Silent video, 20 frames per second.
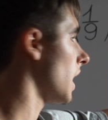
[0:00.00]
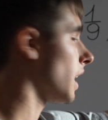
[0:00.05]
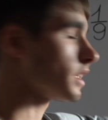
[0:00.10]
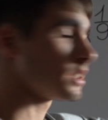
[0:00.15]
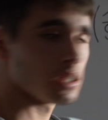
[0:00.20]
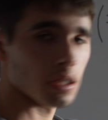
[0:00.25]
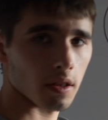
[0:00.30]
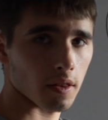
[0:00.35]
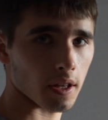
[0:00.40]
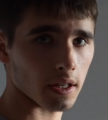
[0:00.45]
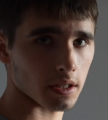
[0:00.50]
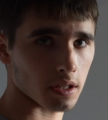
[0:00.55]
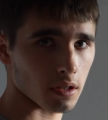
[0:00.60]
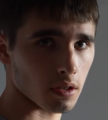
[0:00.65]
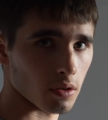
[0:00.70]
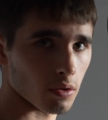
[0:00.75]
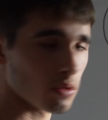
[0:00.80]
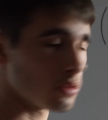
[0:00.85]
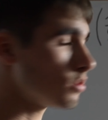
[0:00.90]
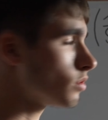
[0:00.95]
under that
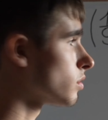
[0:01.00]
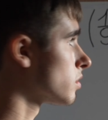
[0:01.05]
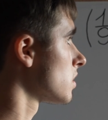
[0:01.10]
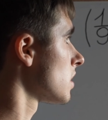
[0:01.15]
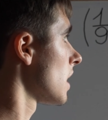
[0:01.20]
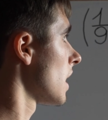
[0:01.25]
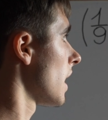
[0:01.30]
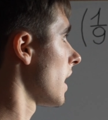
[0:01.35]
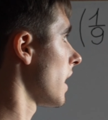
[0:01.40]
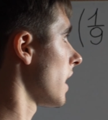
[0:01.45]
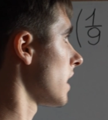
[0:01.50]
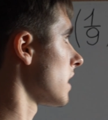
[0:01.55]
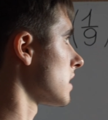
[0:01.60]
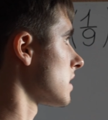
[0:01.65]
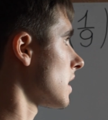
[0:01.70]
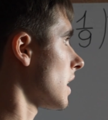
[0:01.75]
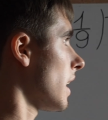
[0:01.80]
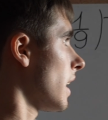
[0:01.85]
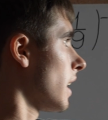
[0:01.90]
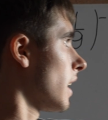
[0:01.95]
root
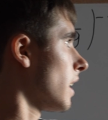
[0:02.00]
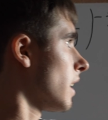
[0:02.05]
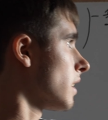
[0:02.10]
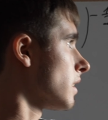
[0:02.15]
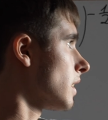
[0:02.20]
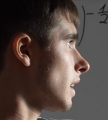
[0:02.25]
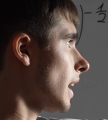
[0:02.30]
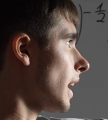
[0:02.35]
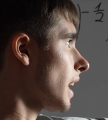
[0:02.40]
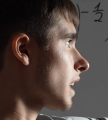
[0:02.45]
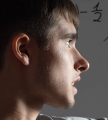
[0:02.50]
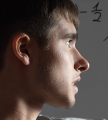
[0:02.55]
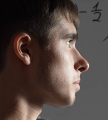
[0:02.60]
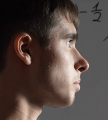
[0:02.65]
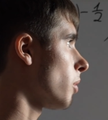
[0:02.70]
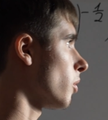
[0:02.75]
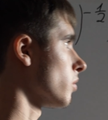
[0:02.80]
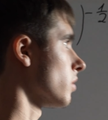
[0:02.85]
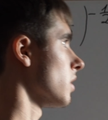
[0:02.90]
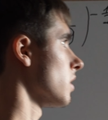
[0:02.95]
has an
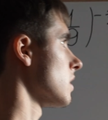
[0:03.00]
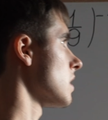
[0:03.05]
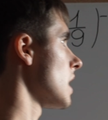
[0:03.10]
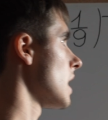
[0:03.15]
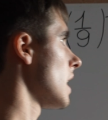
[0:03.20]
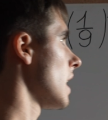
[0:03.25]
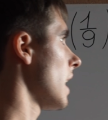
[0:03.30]
exponent,